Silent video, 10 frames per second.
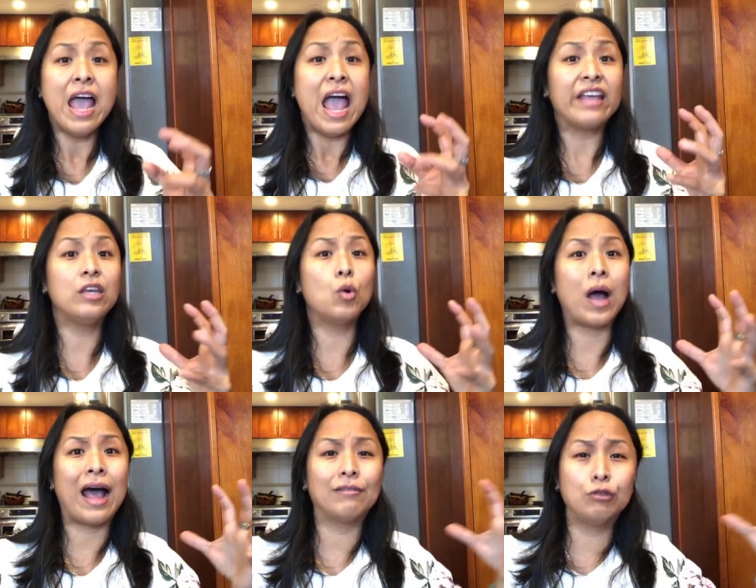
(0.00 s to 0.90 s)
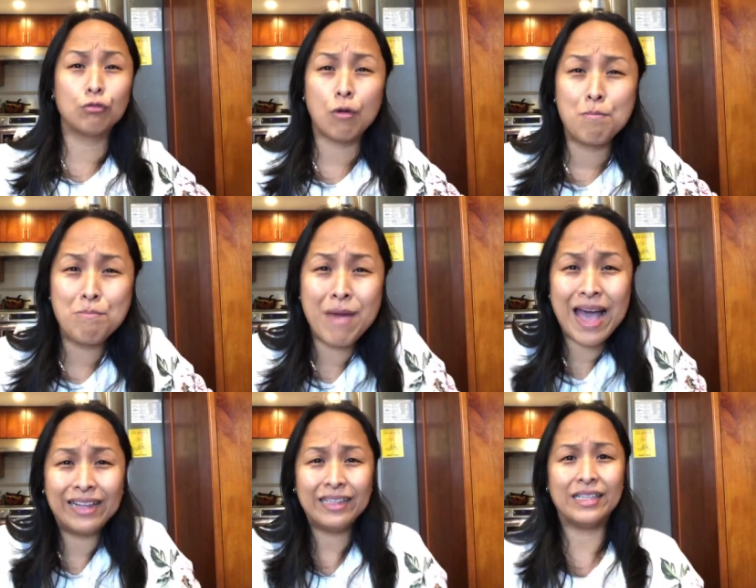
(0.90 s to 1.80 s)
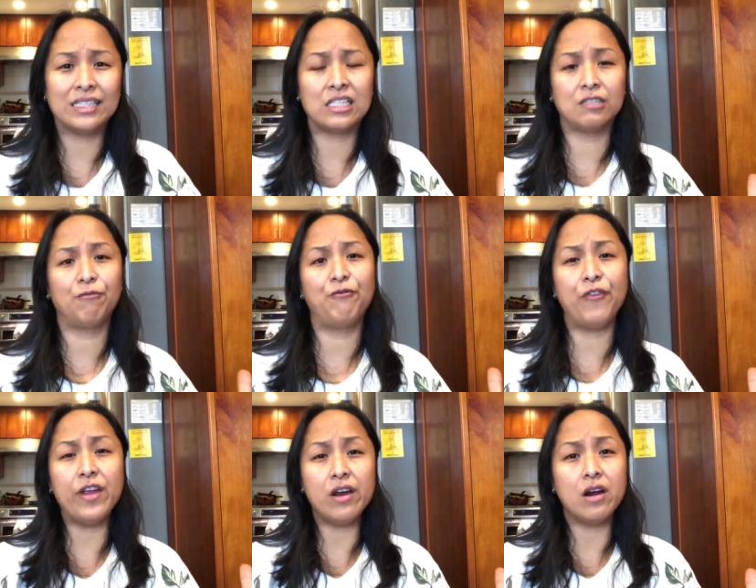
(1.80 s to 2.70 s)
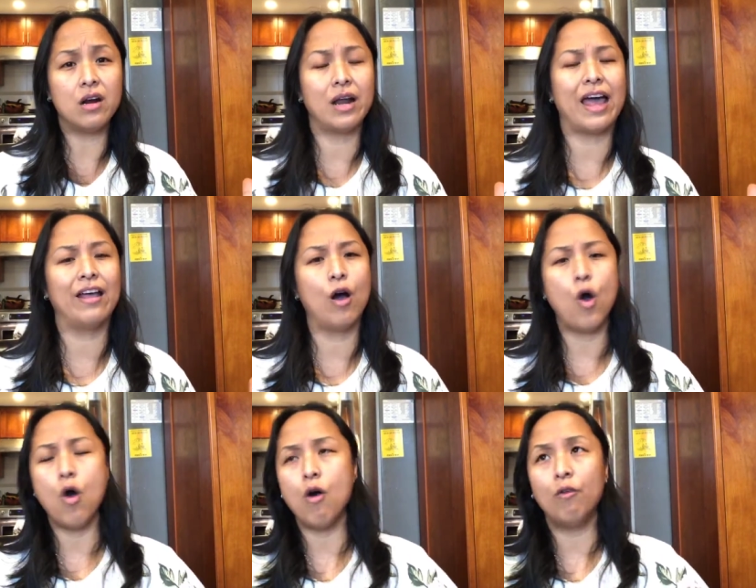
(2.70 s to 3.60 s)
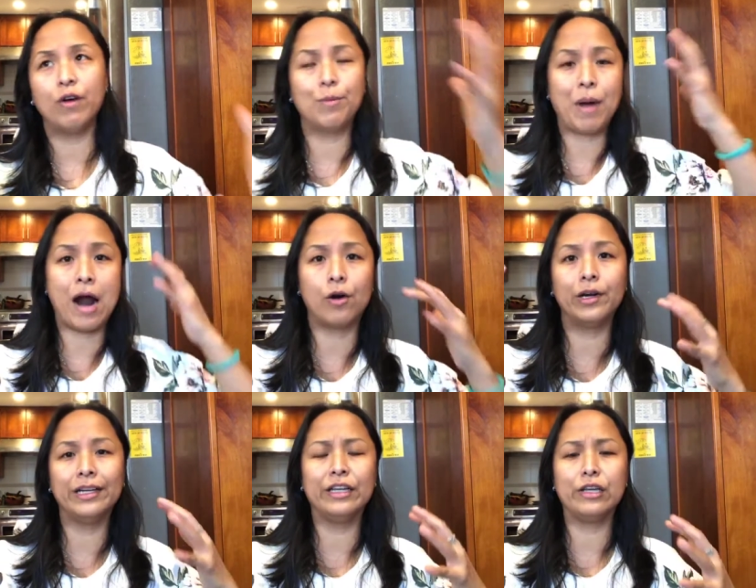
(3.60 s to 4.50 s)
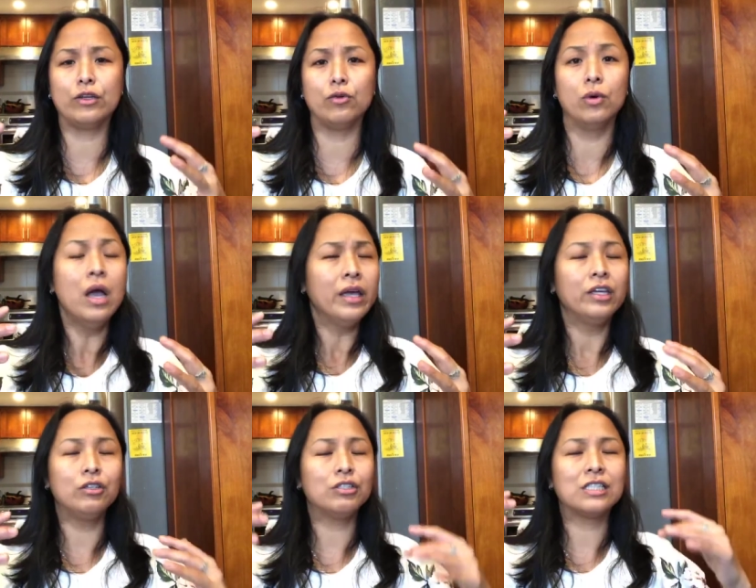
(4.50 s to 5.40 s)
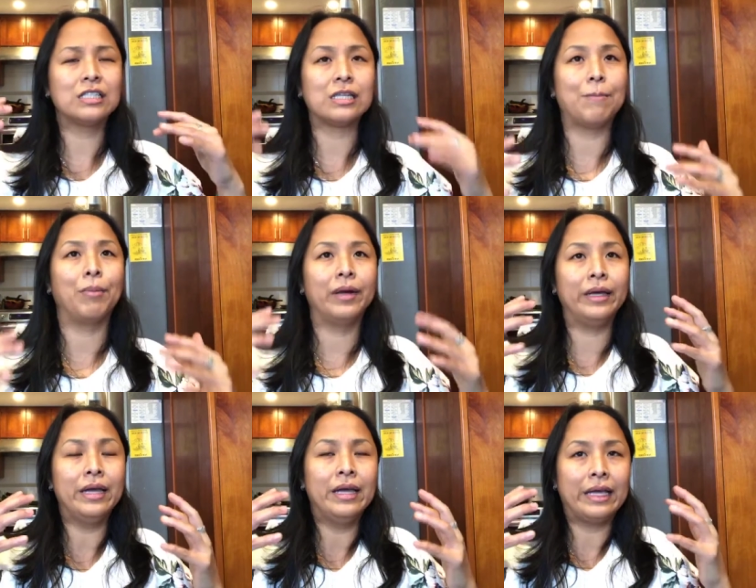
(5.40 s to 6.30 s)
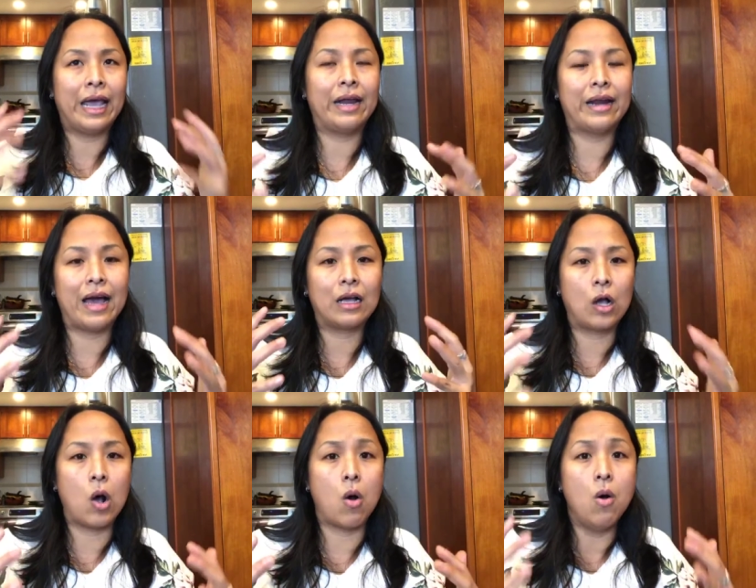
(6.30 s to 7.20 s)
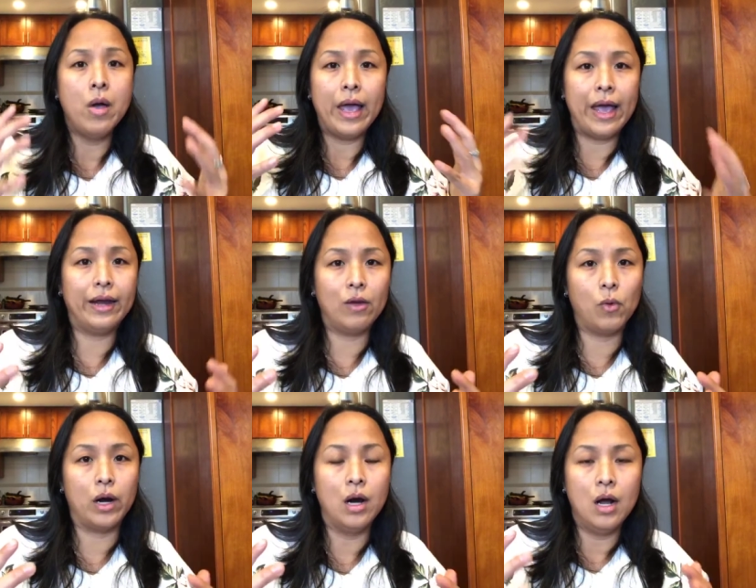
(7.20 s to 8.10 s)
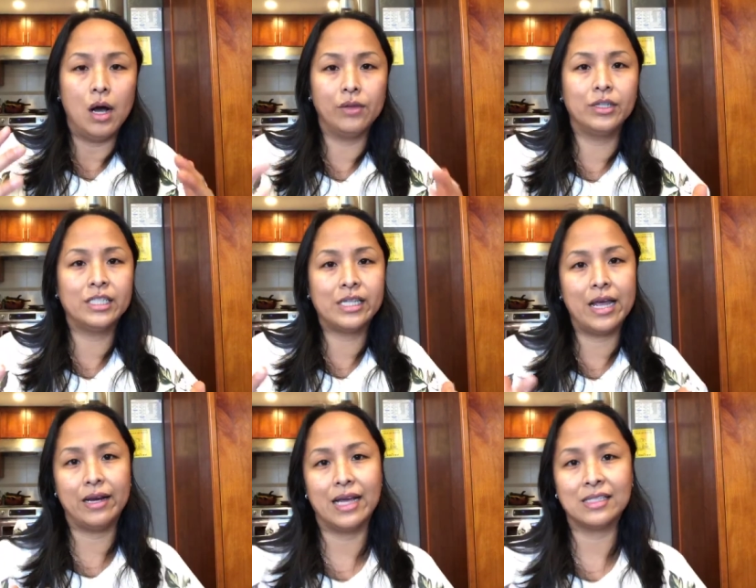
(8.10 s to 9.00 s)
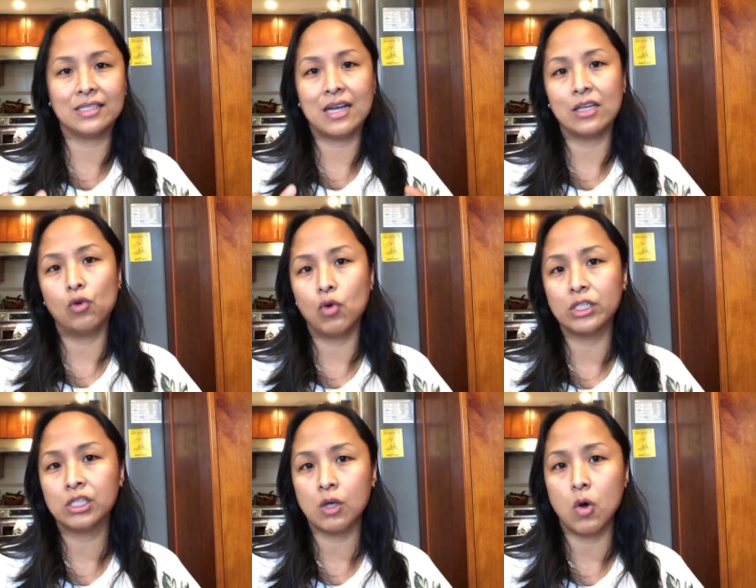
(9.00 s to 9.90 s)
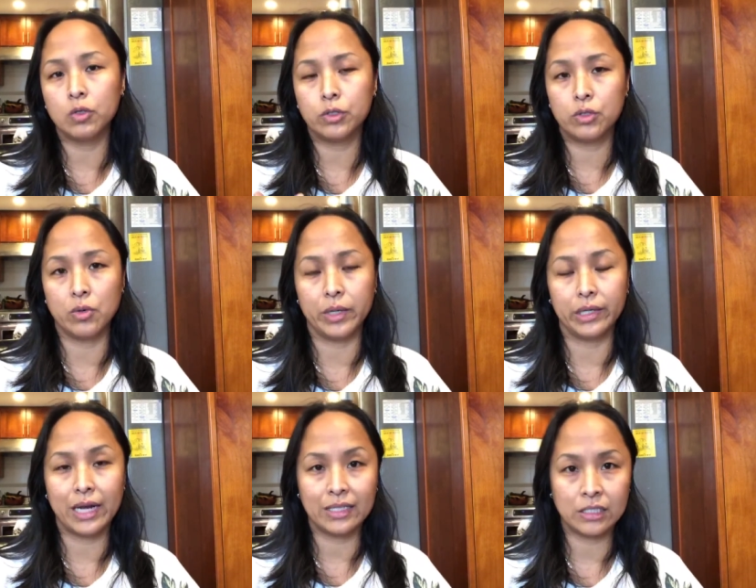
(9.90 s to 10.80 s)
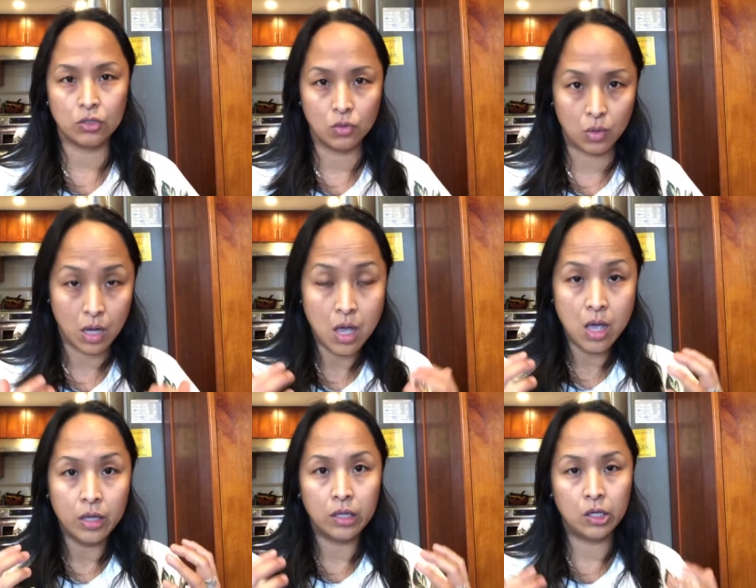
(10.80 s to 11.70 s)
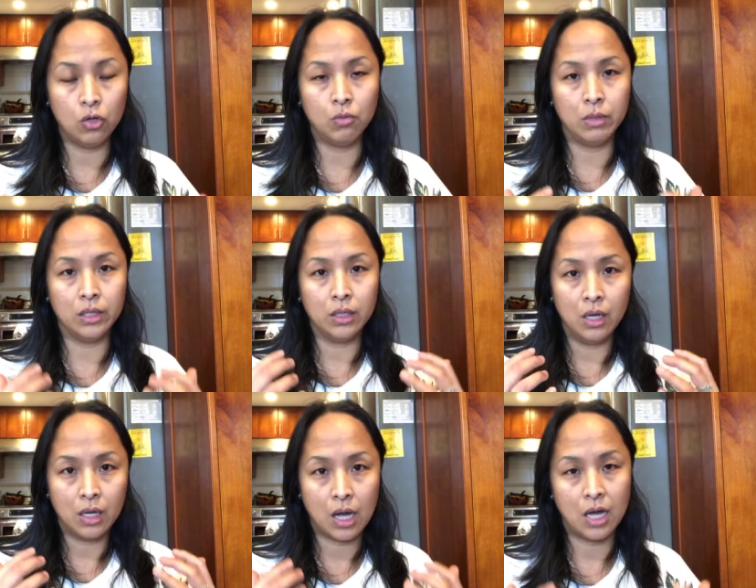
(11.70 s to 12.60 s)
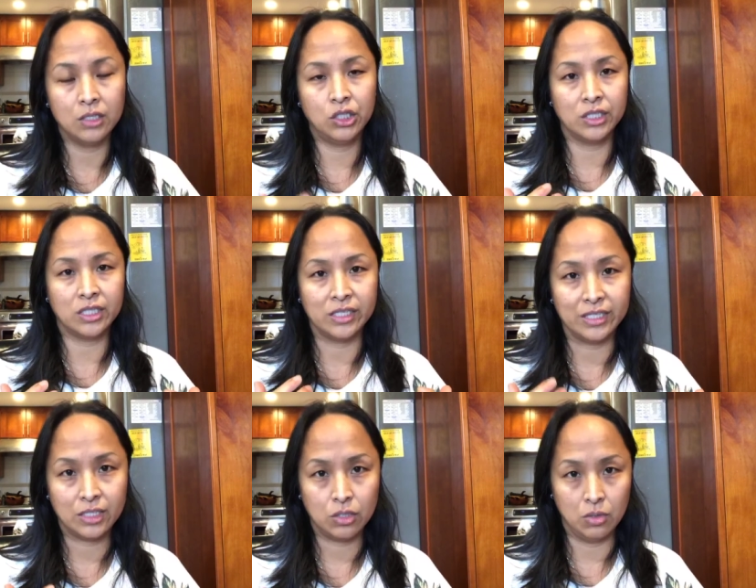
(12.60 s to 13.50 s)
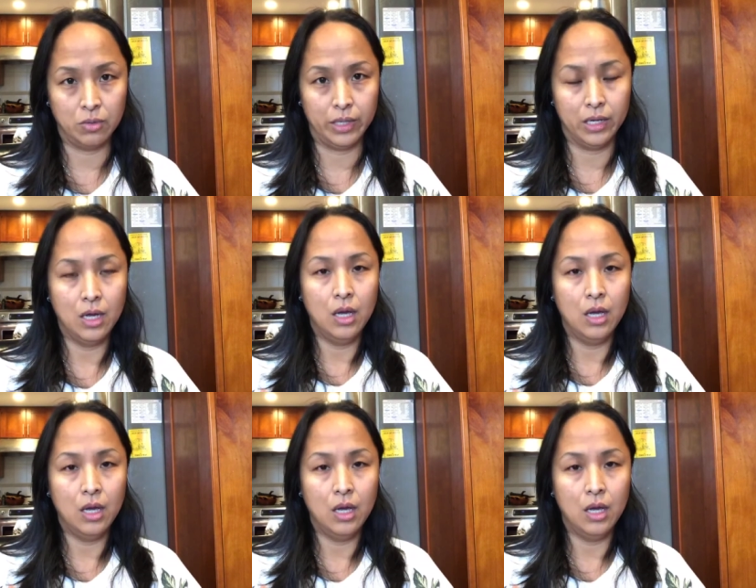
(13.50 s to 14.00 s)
and you have tremendous fear like overpowering you. You just simply cannot go anywhere. Understand, that's not your soul's doing. That's your human consciousness doing.